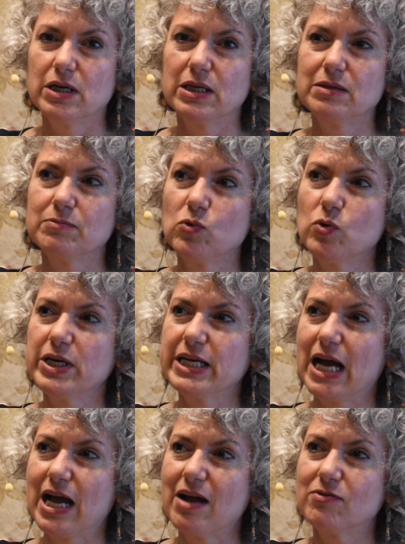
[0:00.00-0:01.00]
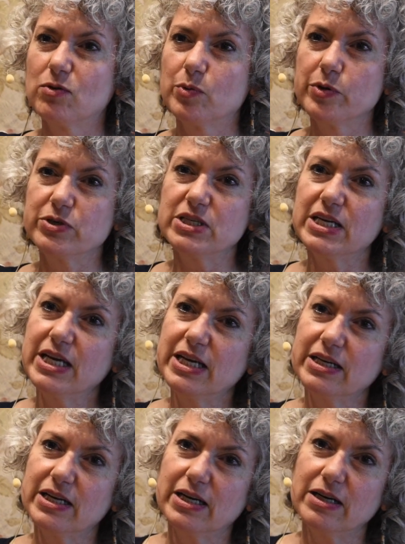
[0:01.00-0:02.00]
in the morning I have a
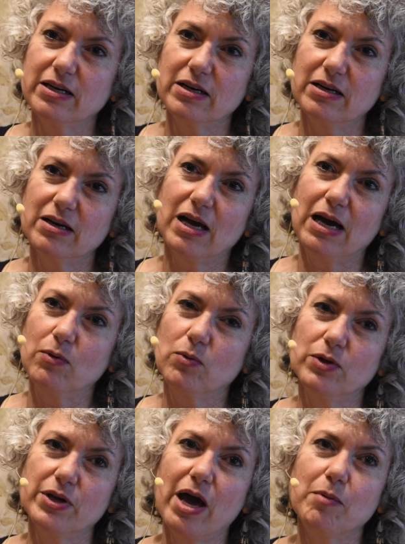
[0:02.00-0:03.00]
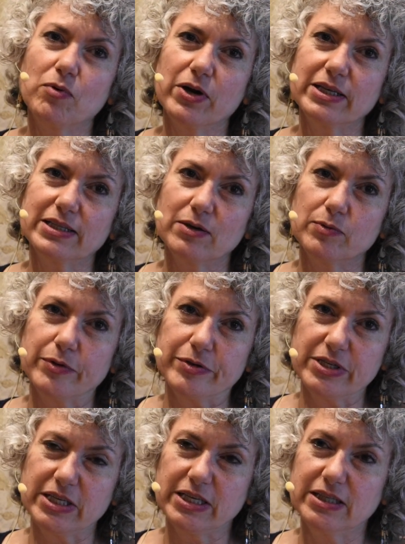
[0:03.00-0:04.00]
routine and I will not break that
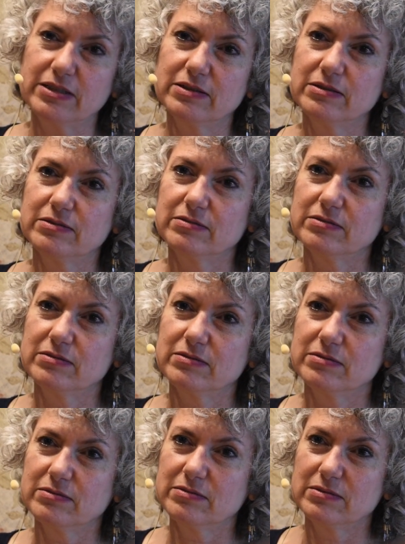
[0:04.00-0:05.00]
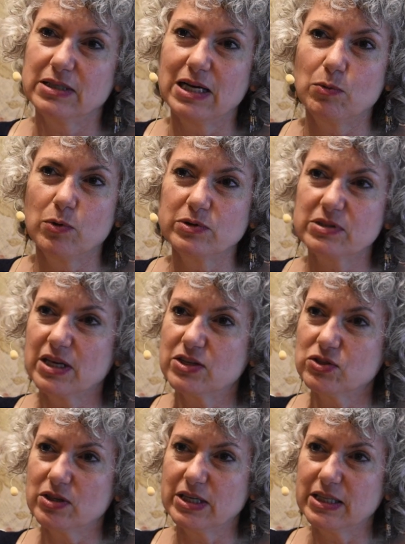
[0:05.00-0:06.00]
routine. And I won't
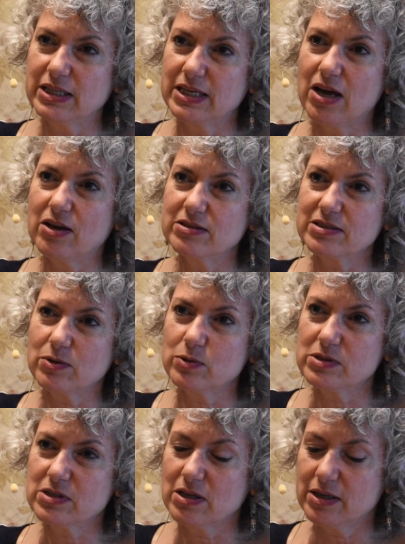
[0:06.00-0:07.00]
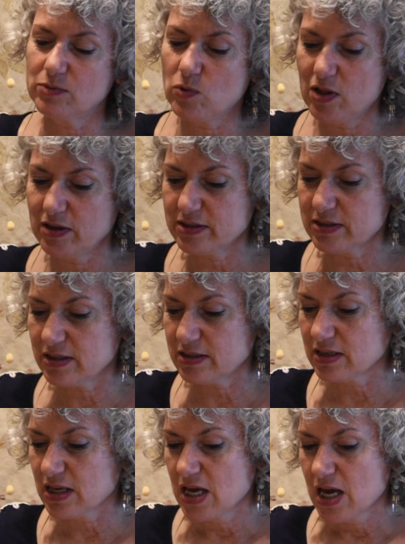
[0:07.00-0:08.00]
schedule anything else. I was telling Wallace
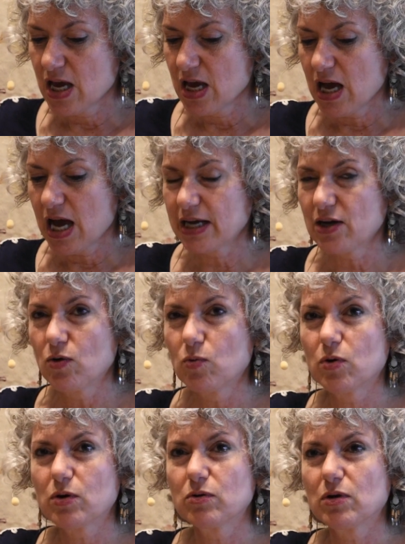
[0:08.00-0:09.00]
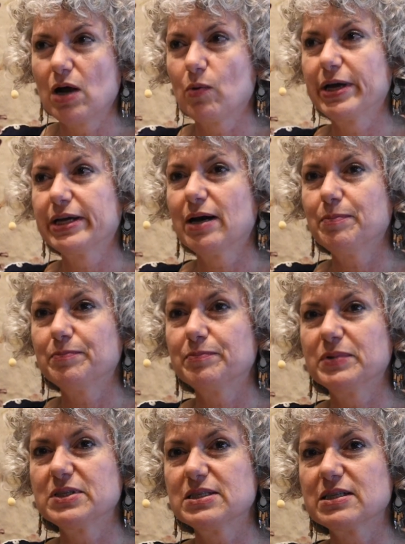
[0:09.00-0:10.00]
this. I wake up
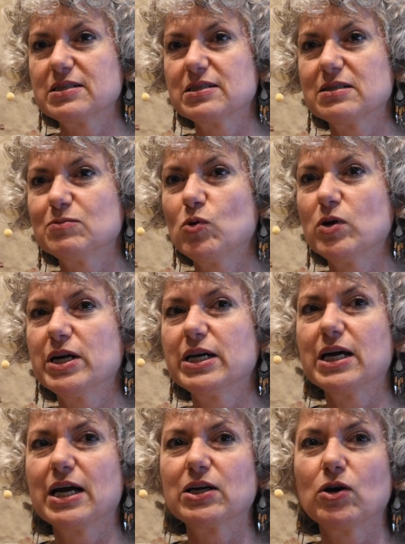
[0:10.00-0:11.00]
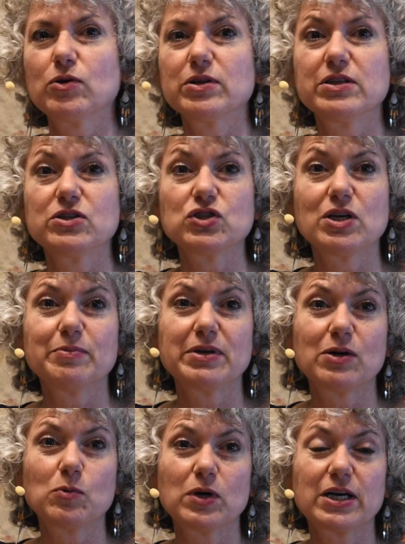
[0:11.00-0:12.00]
at 6 in the morning, I go to the gym and
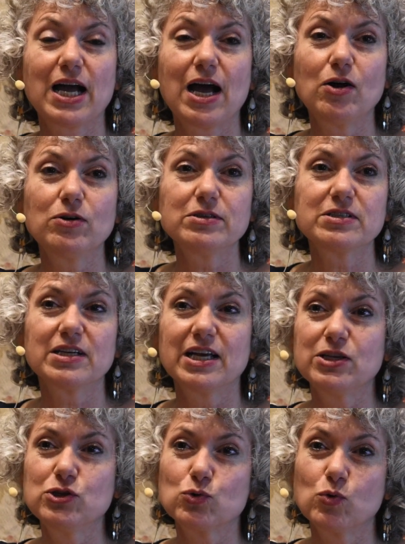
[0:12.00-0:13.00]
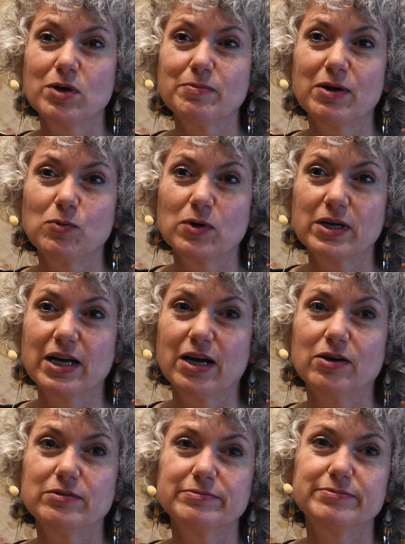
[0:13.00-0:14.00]
I work out, and I enjoy my
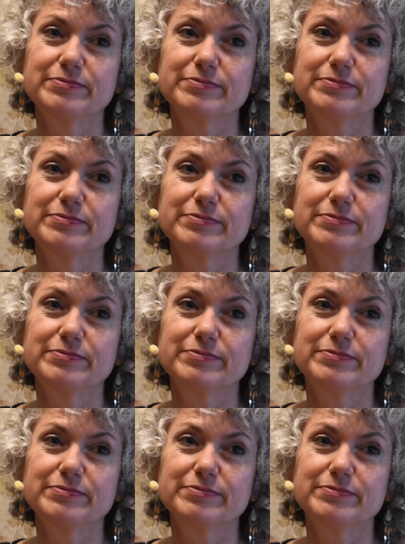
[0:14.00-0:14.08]
workout.